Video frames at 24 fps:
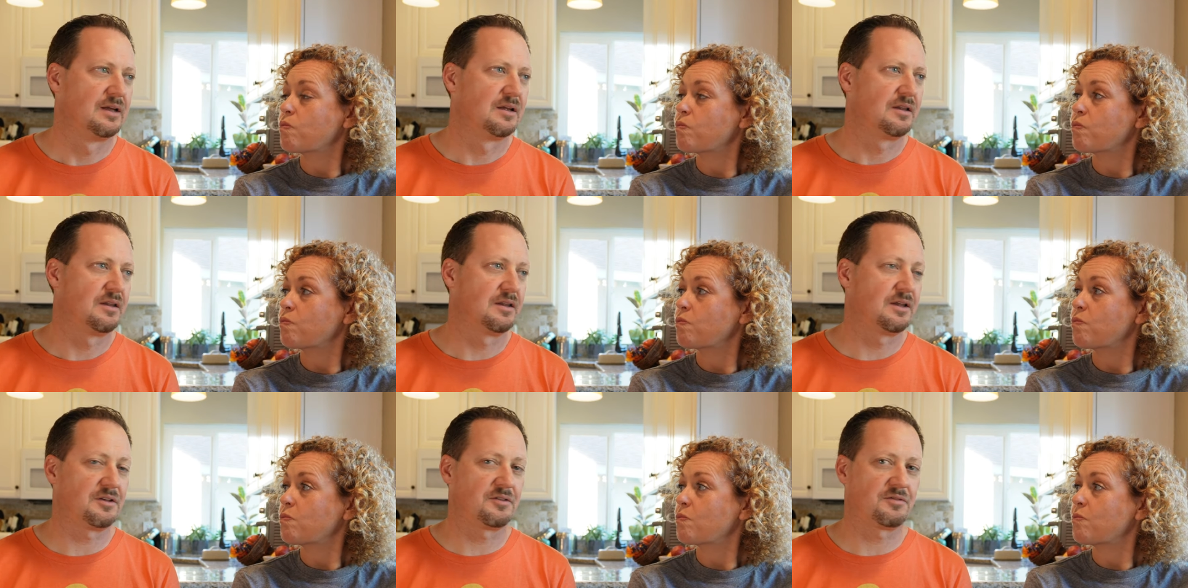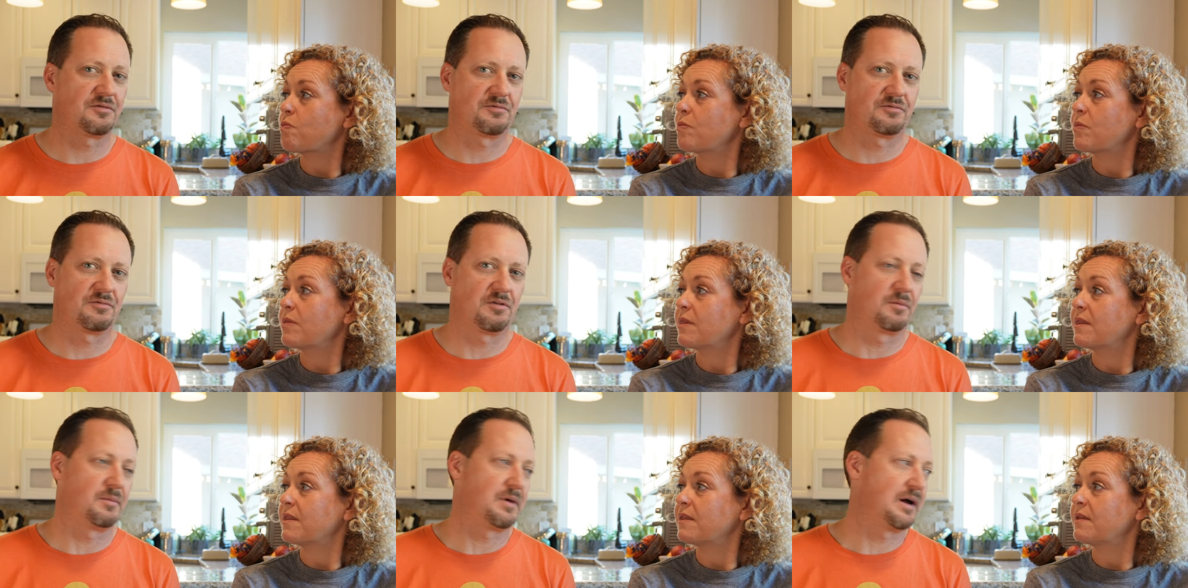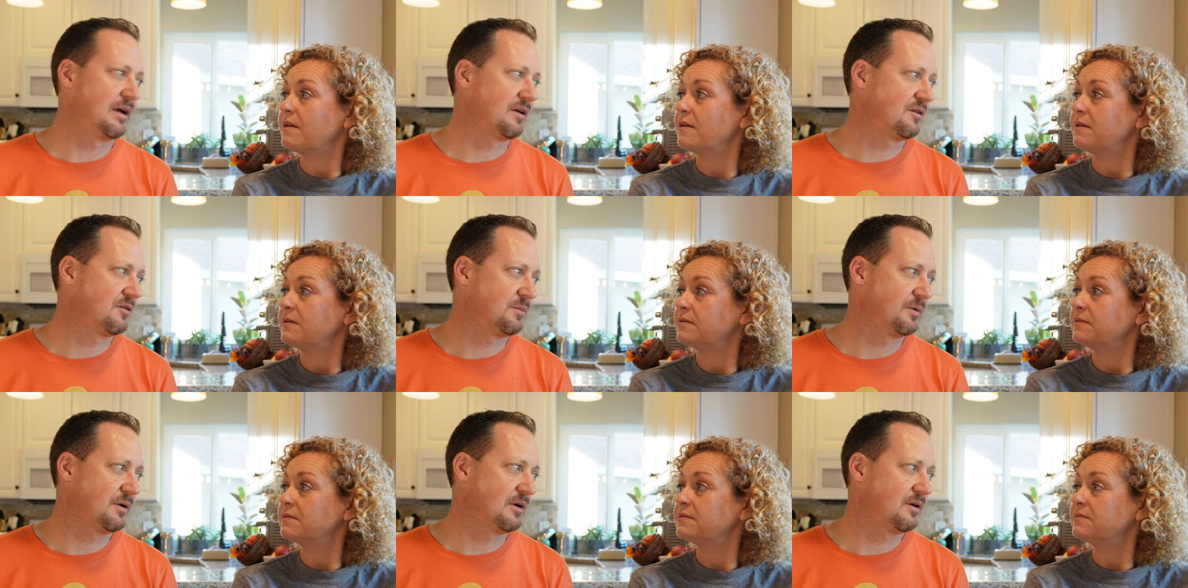Speaker 1: at least from my
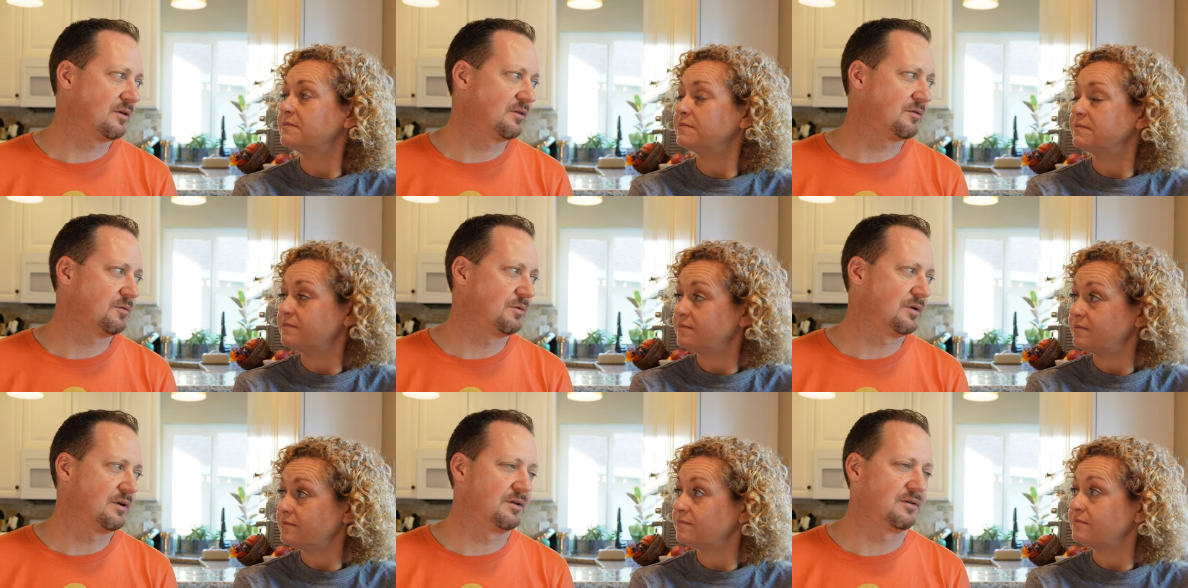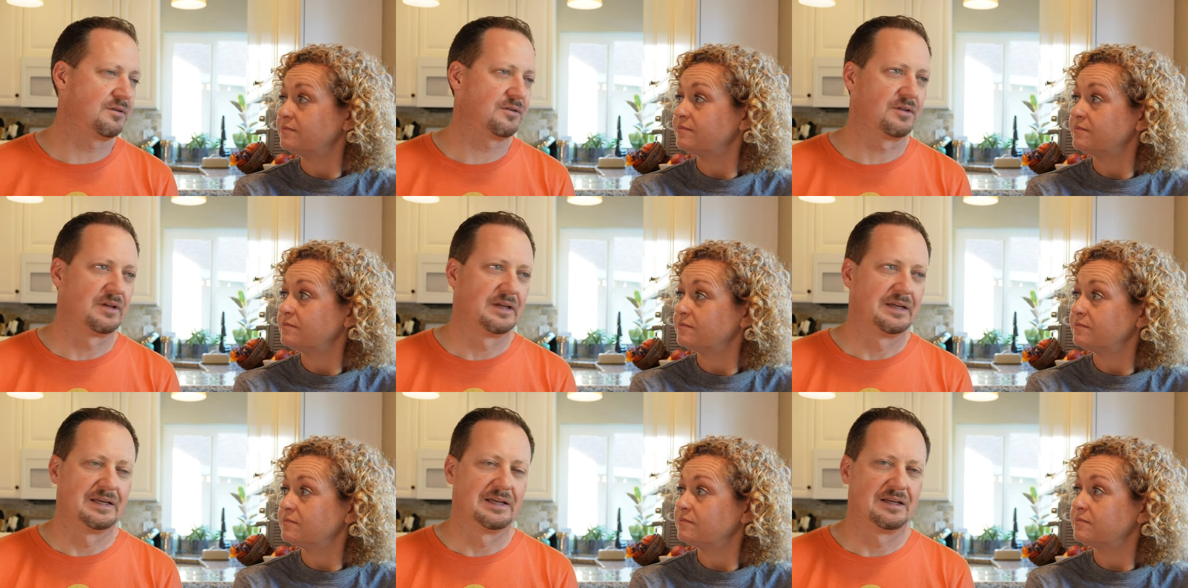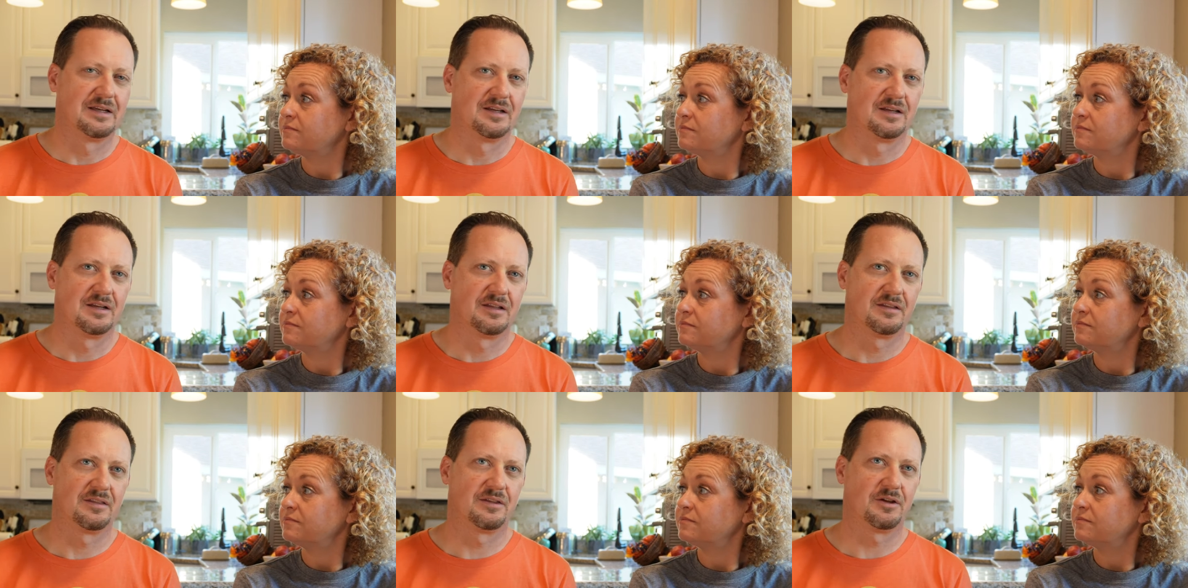experience, was
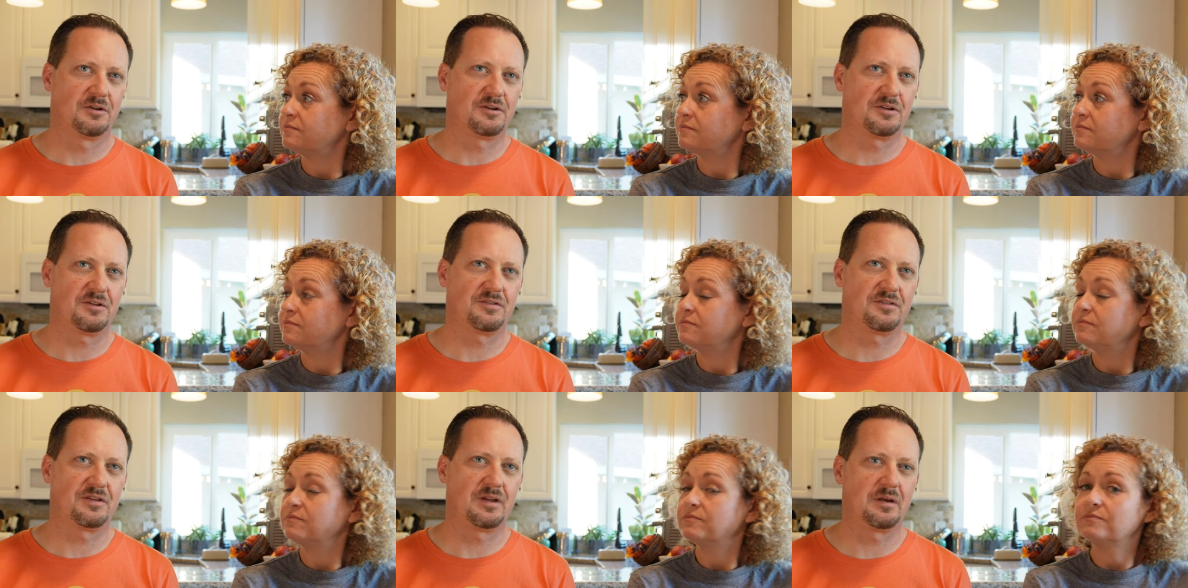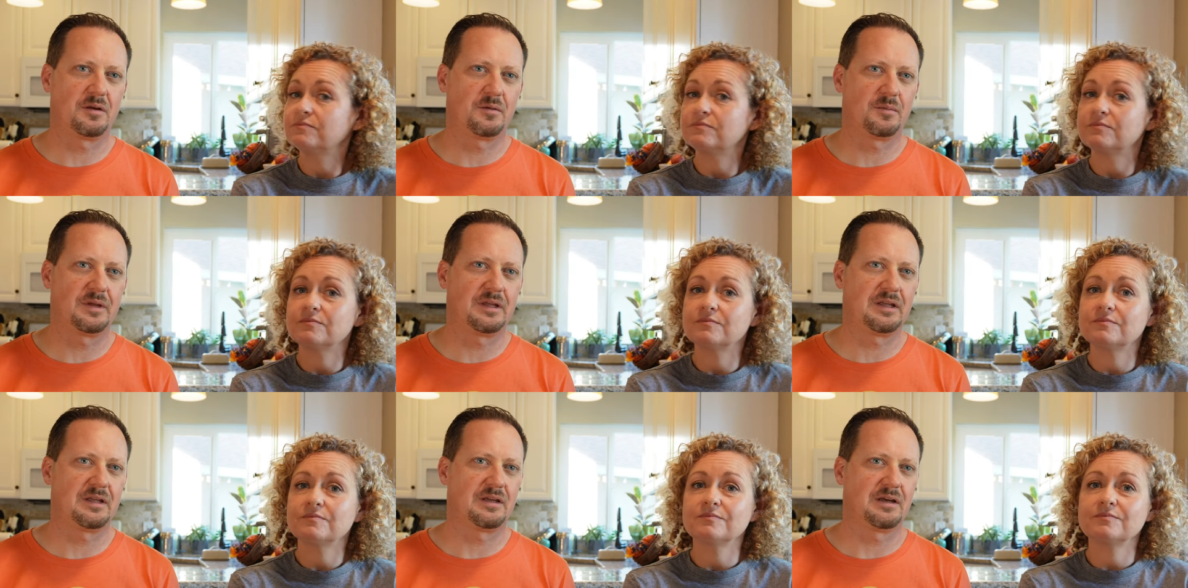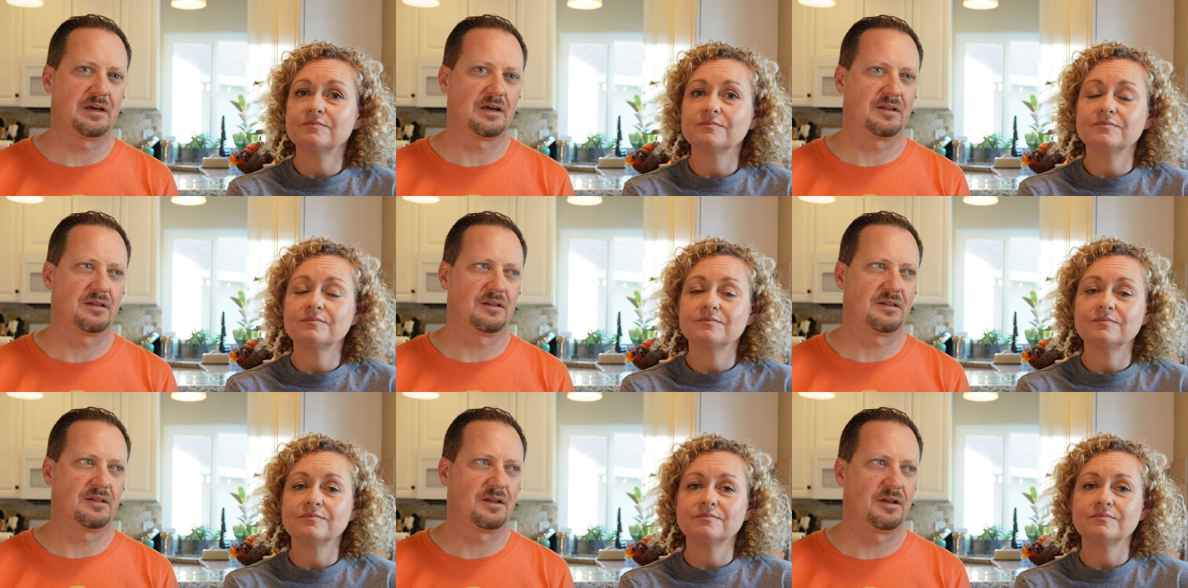there just seemed to be
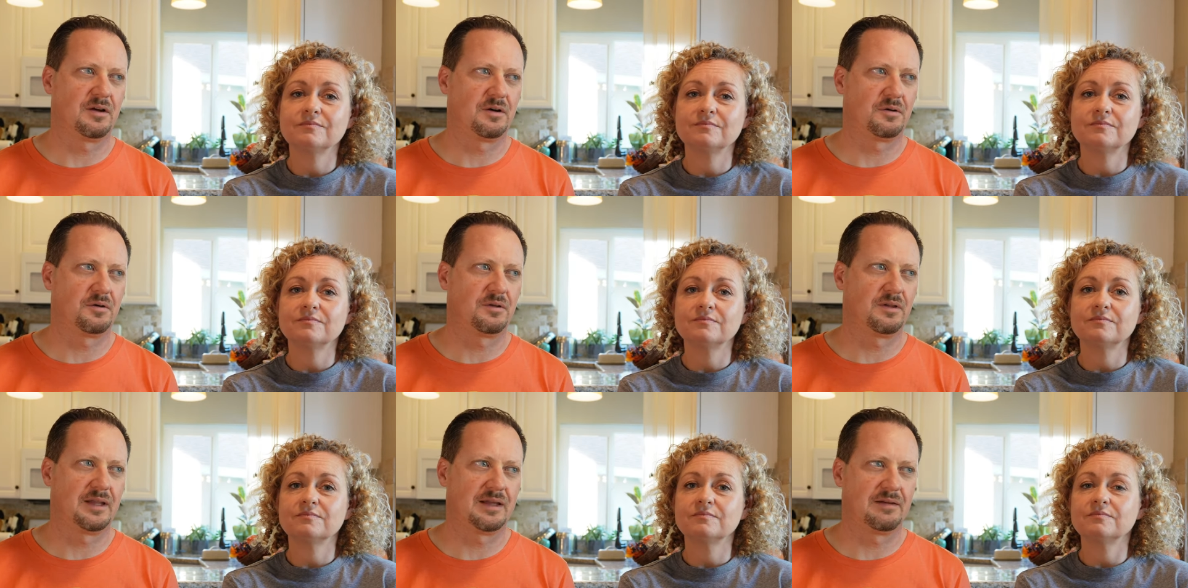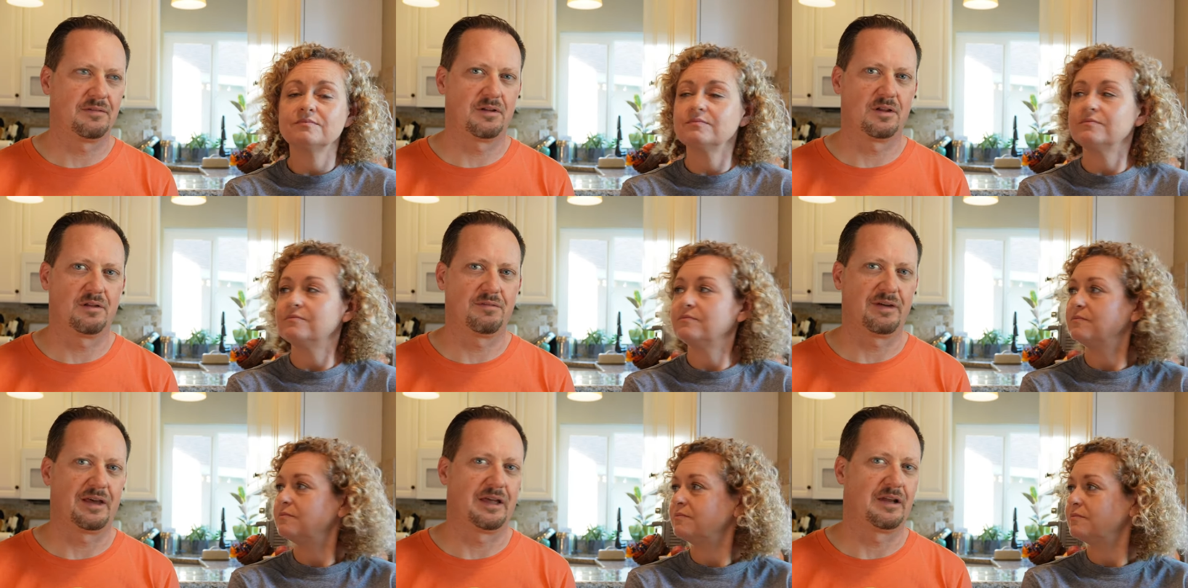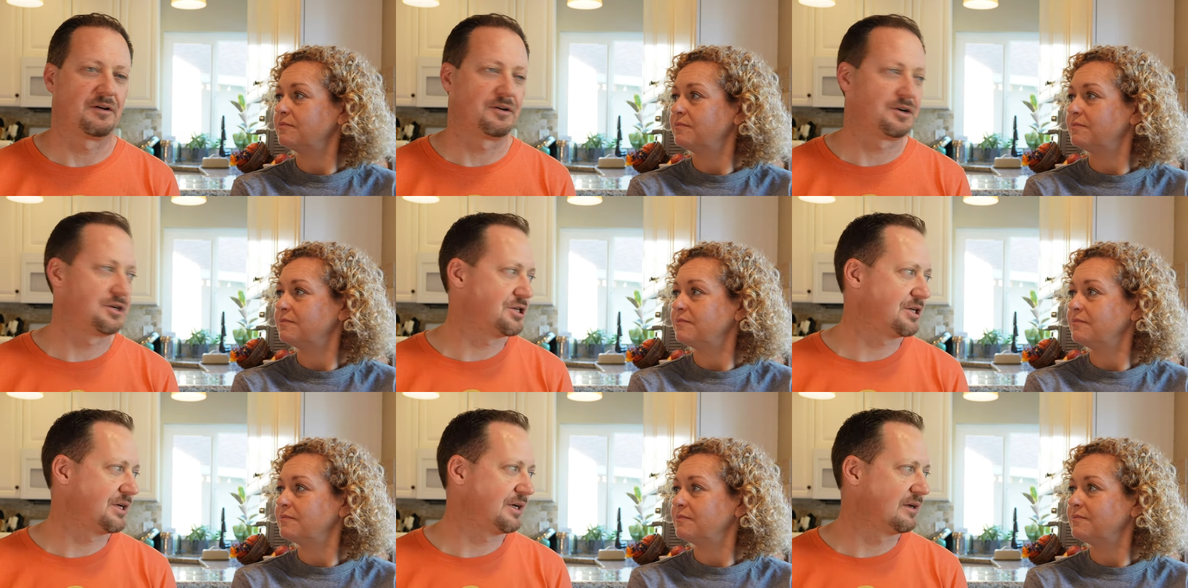a low level of
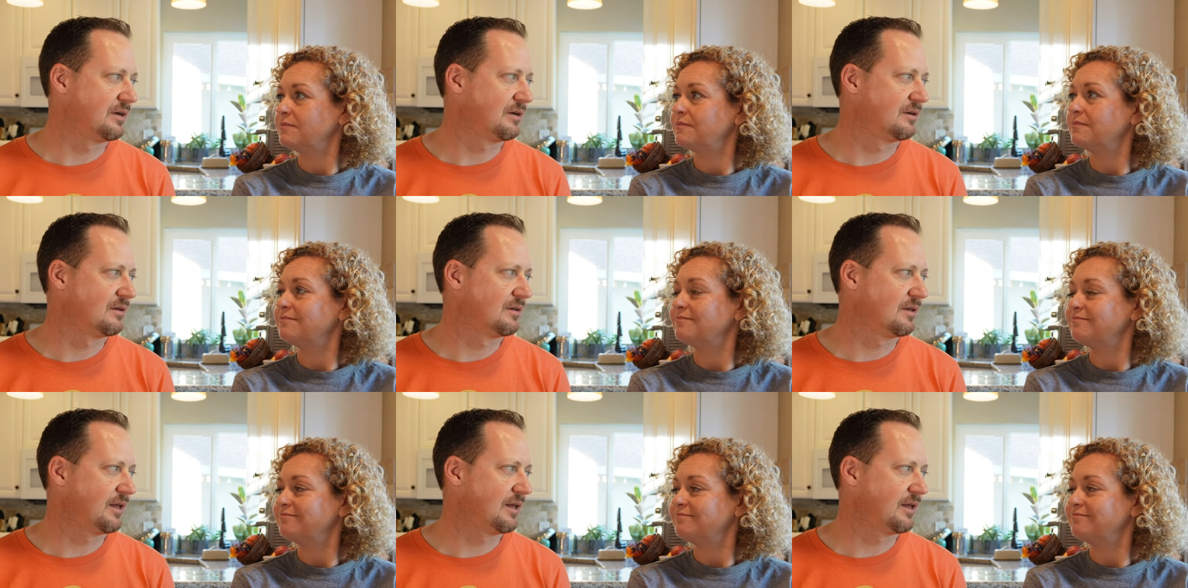energy.